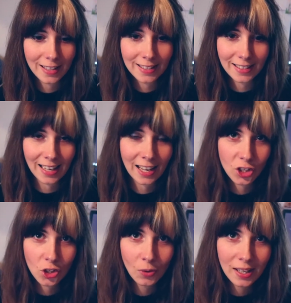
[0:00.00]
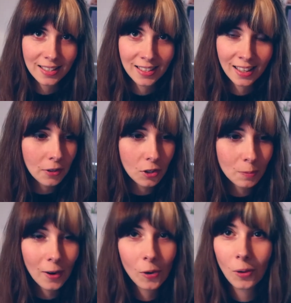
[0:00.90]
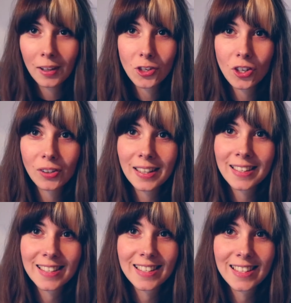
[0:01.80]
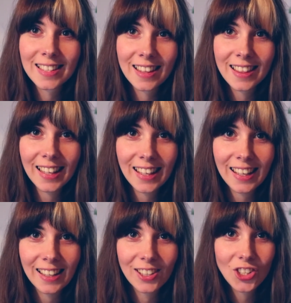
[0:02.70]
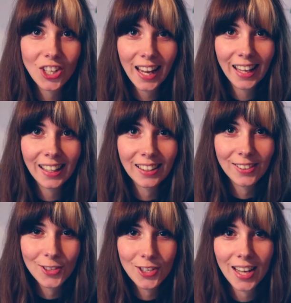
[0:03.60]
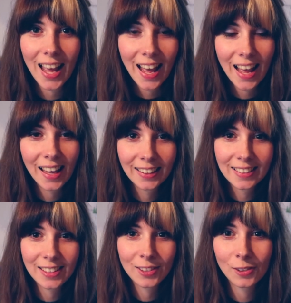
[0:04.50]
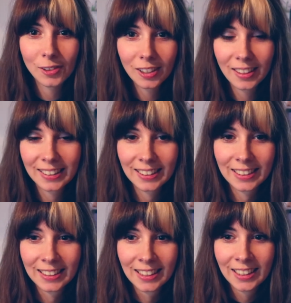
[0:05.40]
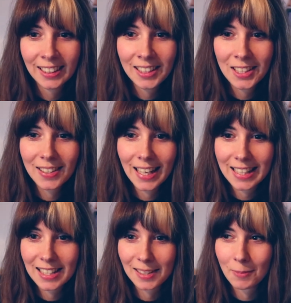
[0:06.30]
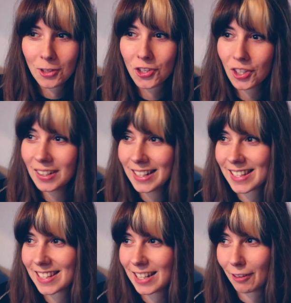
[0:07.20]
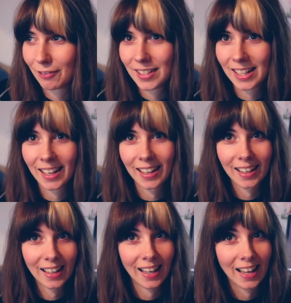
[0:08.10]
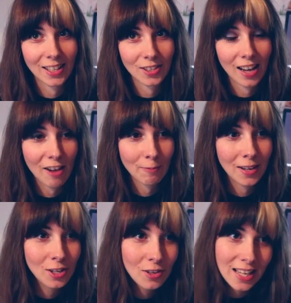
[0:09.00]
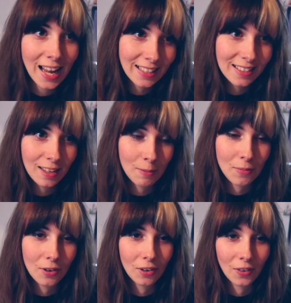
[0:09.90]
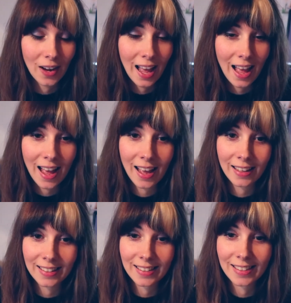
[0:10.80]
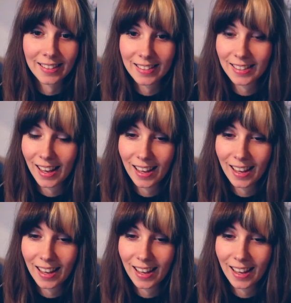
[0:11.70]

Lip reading: is attached to it. Because my whole insurance thingy changed, and in order to get some insurance stuff done, I had to have my new tax number, and